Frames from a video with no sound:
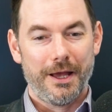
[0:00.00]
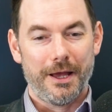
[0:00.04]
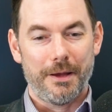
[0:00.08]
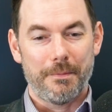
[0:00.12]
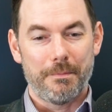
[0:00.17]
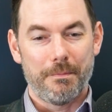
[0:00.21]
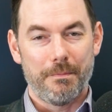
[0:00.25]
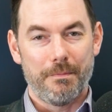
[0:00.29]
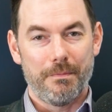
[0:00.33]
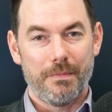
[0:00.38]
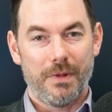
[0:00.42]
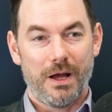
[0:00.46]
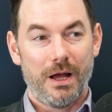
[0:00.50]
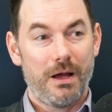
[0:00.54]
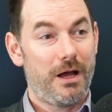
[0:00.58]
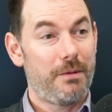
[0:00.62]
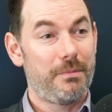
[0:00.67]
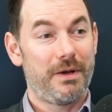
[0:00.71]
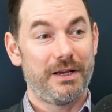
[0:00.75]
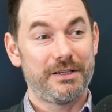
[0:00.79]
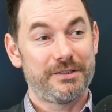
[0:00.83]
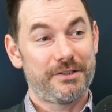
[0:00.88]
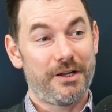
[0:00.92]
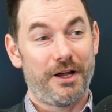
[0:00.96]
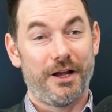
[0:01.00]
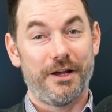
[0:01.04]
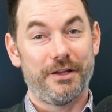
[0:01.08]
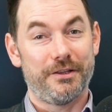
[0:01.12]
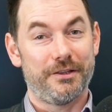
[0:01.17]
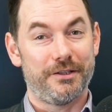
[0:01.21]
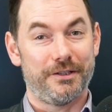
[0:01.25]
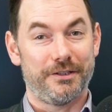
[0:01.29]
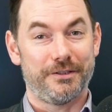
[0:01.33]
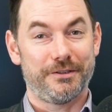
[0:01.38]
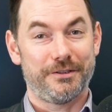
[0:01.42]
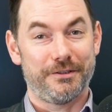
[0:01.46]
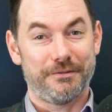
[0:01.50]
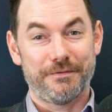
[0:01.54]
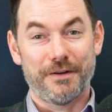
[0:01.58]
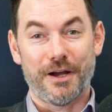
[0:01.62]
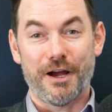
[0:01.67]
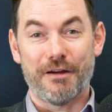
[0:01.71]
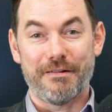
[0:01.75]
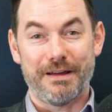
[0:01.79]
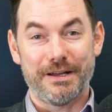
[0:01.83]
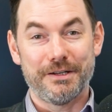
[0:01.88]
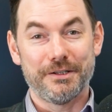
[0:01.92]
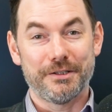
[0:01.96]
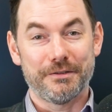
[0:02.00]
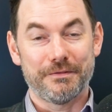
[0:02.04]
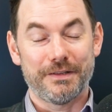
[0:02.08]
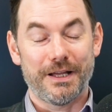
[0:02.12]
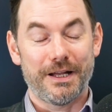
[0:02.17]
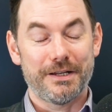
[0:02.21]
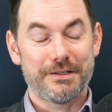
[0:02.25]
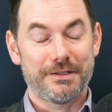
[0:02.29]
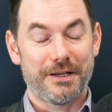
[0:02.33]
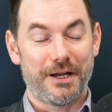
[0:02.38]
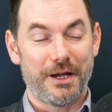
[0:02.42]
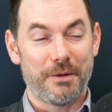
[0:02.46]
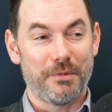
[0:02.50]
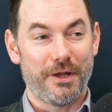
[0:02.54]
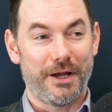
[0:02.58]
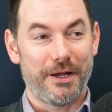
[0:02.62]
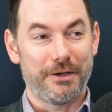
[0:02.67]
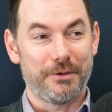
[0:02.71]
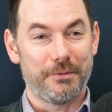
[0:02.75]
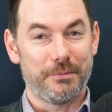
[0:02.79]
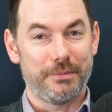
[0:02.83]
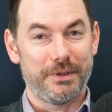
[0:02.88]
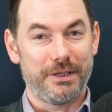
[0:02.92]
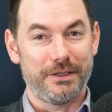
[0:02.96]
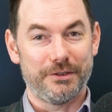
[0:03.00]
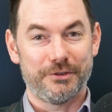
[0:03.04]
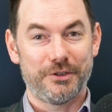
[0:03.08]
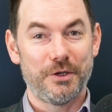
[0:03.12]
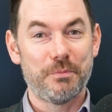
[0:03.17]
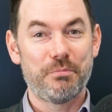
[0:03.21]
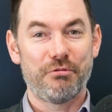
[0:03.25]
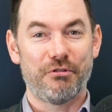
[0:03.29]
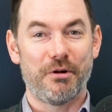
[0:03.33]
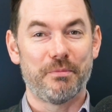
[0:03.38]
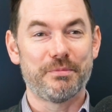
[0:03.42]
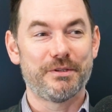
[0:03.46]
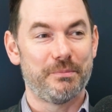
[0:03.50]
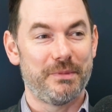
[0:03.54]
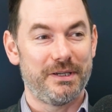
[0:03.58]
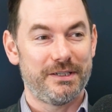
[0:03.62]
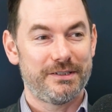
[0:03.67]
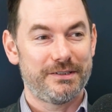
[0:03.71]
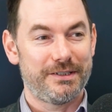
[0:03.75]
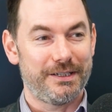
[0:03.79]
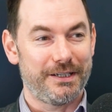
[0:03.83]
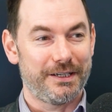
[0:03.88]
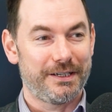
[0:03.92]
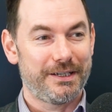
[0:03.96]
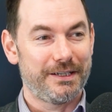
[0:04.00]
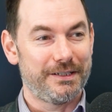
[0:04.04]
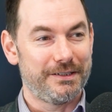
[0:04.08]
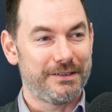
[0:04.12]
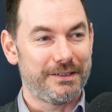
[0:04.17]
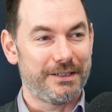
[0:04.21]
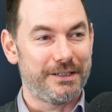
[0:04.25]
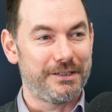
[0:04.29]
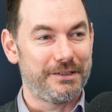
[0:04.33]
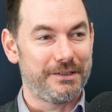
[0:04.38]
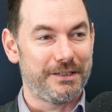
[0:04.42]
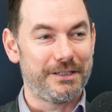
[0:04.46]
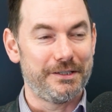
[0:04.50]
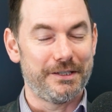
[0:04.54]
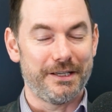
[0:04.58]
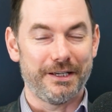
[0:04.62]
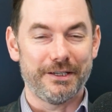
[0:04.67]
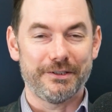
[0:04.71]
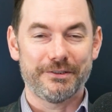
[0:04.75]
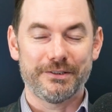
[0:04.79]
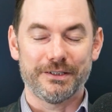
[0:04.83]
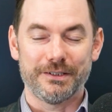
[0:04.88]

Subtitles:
I might start at the far end of that timeline and be super optimistic in this.